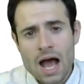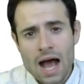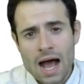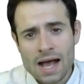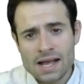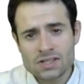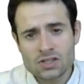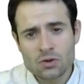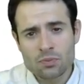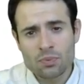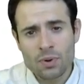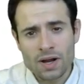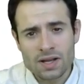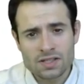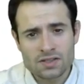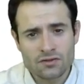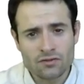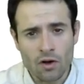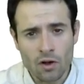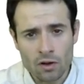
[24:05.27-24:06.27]
As the
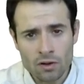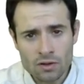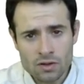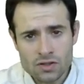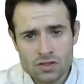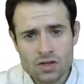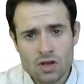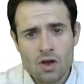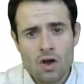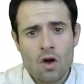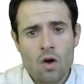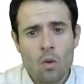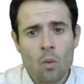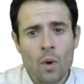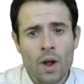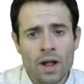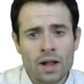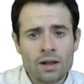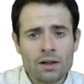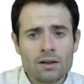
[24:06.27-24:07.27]
price falls,
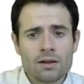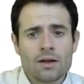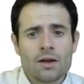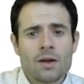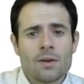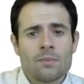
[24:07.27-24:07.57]
well,